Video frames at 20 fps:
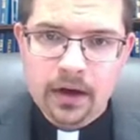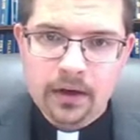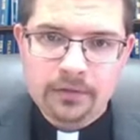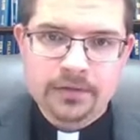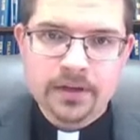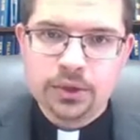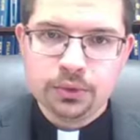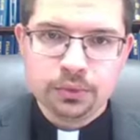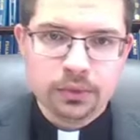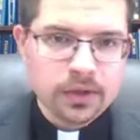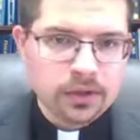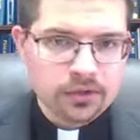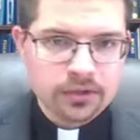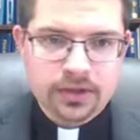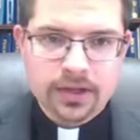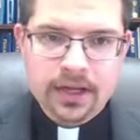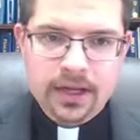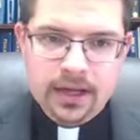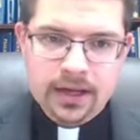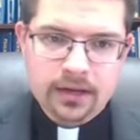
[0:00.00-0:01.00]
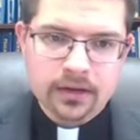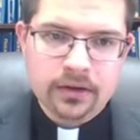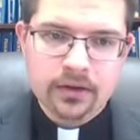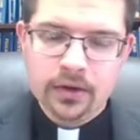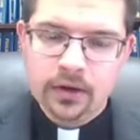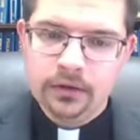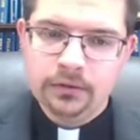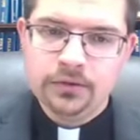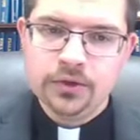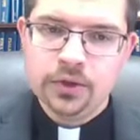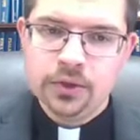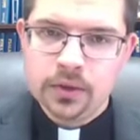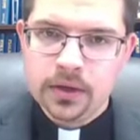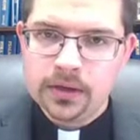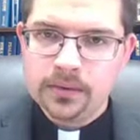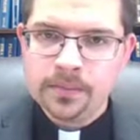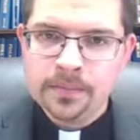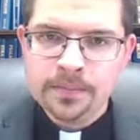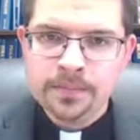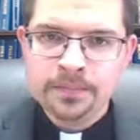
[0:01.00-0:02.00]
of Israel or king of
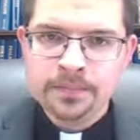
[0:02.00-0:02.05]
Judah.